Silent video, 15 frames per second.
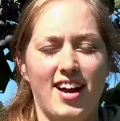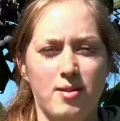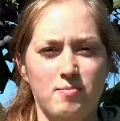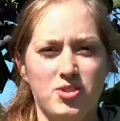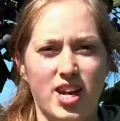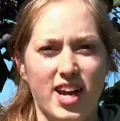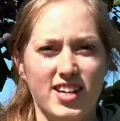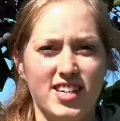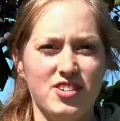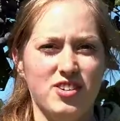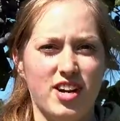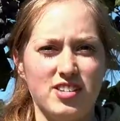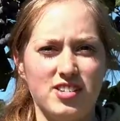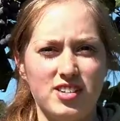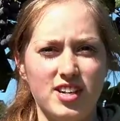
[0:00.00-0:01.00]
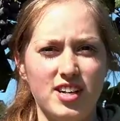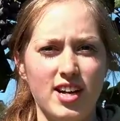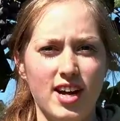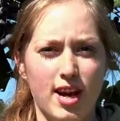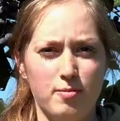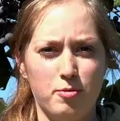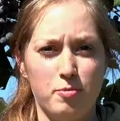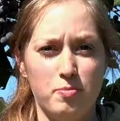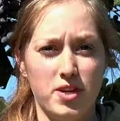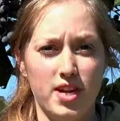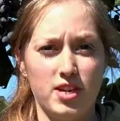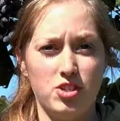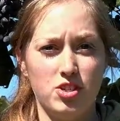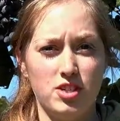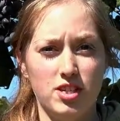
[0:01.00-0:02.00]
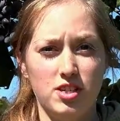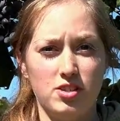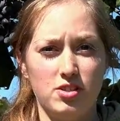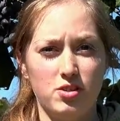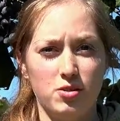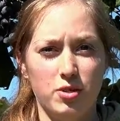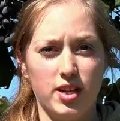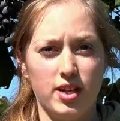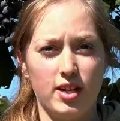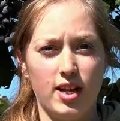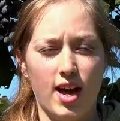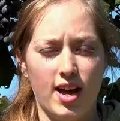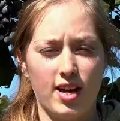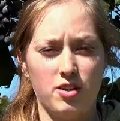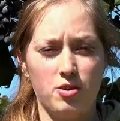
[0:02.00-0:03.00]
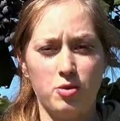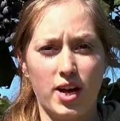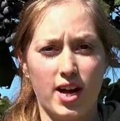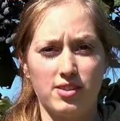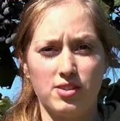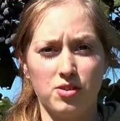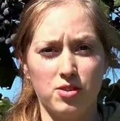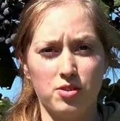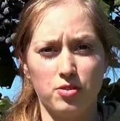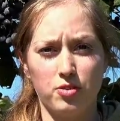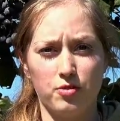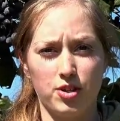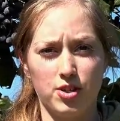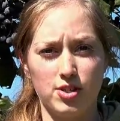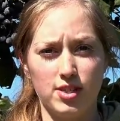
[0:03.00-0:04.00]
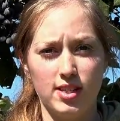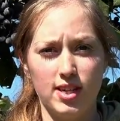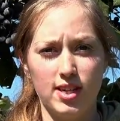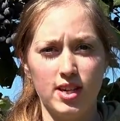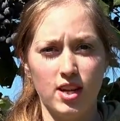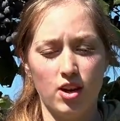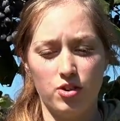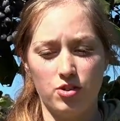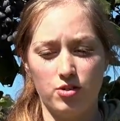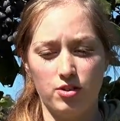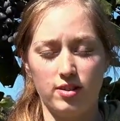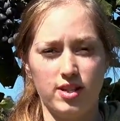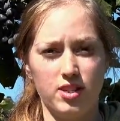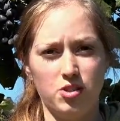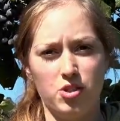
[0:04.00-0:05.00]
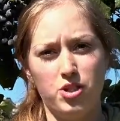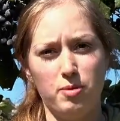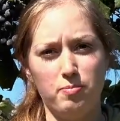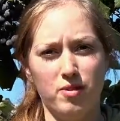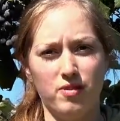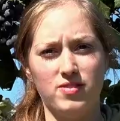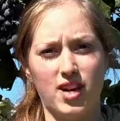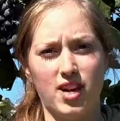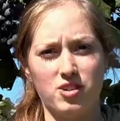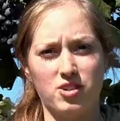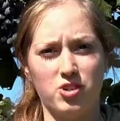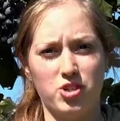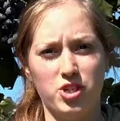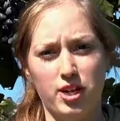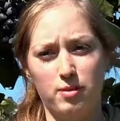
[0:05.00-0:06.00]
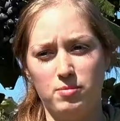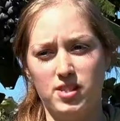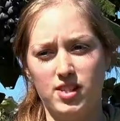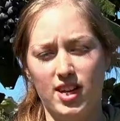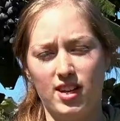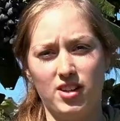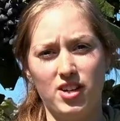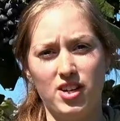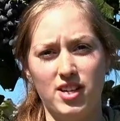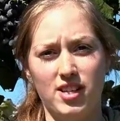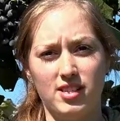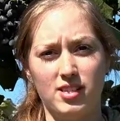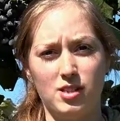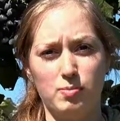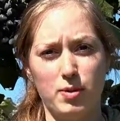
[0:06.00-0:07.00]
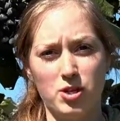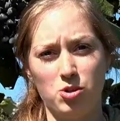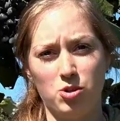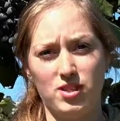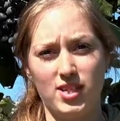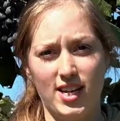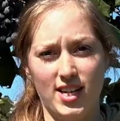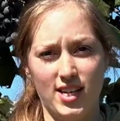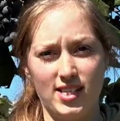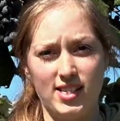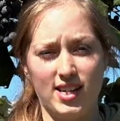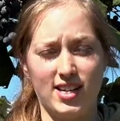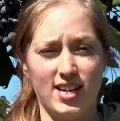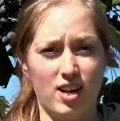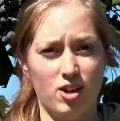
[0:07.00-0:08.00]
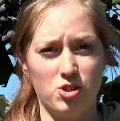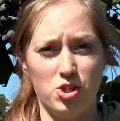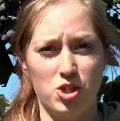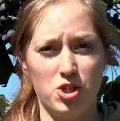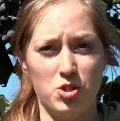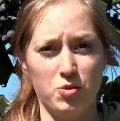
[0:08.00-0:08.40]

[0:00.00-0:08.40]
I'm Jackie Dresser. I'm a PhD student at Newcastle University under the leadership of Dr. James Taylor in the Spatial Data Technology